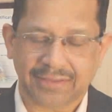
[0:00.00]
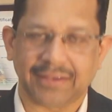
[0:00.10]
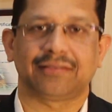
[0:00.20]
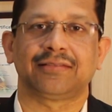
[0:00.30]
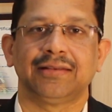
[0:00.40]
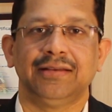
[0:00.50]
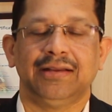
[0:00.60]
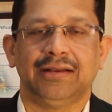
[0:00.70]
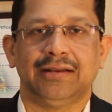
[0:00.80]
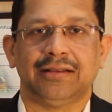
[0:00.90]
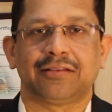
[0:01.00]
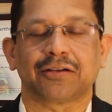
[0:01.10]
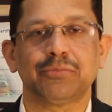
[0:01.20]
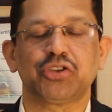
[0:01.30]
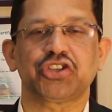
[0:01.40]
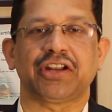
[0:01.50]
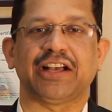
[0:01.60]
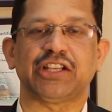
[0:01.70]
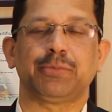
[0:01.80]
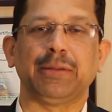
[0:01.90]
Yes, Circumcision
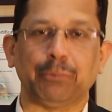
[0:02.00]
has been